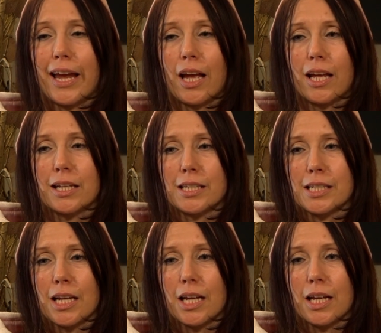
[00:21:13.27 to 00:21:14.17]
And
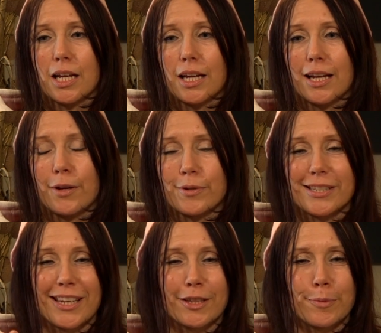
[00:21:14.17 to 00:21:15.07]
it was
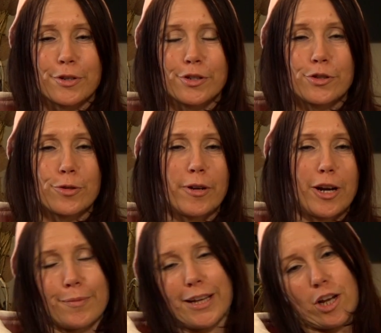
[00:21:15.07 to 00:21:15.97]
like, the person you should marry.
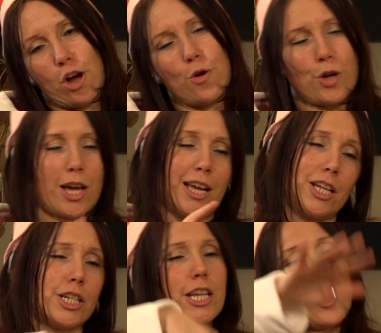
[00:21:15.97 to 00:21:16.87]
I'm like, okay,
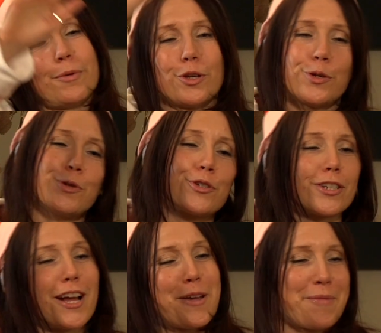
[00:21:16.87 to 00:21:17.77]
tell me, who should
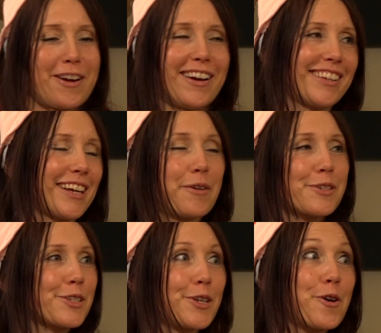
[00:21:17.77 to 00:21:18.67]
I marry? Like, I
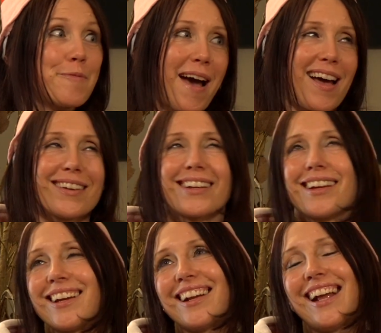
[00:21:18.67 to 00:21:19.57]
was so mad.
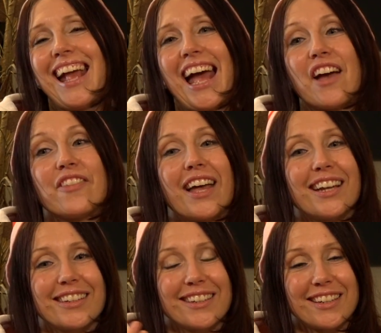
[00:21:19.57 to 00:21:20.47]
And
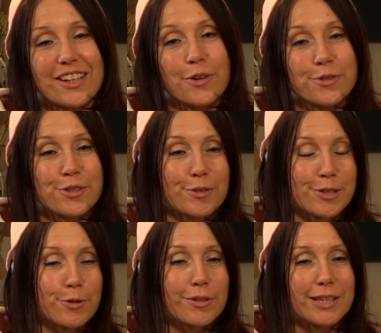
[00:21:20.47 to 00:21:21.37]
then it goes through
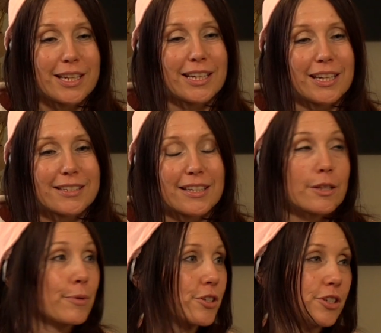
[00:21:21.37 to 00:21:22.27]
this whole thing. And it's like,
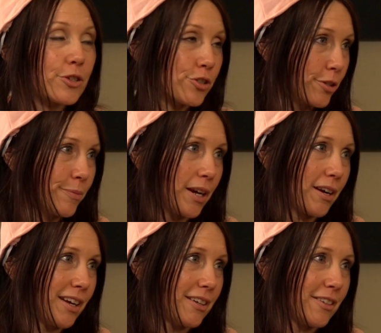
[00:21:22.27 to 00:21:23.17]
the person you should
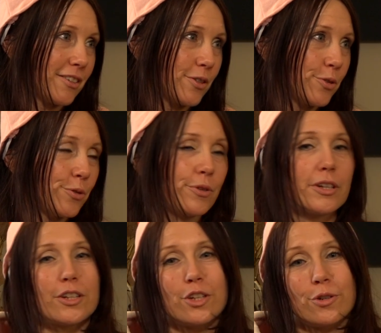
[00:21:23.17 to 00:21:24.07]
marry, who
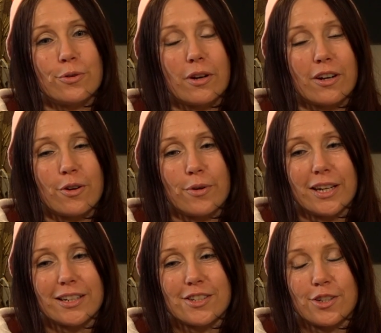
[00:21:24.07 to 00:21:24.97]
you are
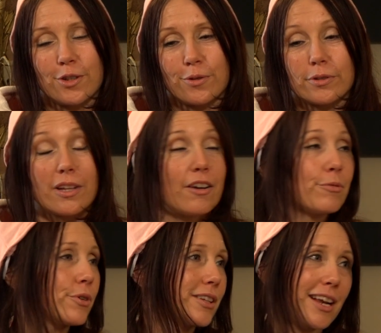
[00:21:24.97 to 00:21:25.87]
going to love
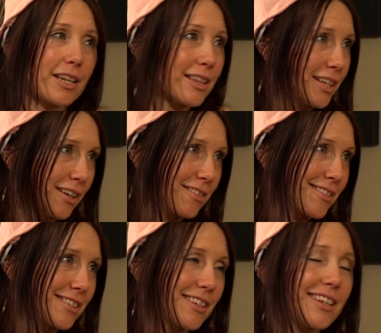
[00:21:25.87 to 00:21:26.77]
more than anything
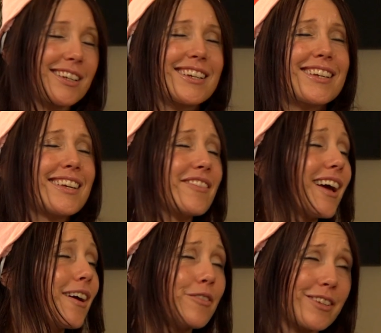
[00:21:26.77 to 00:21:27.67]
else, give
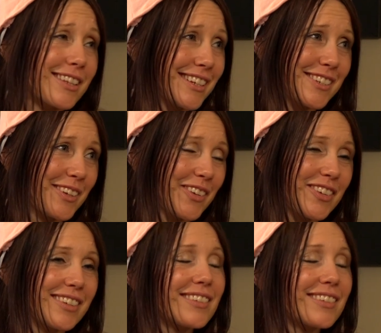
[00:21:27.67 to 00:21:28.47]
everything to,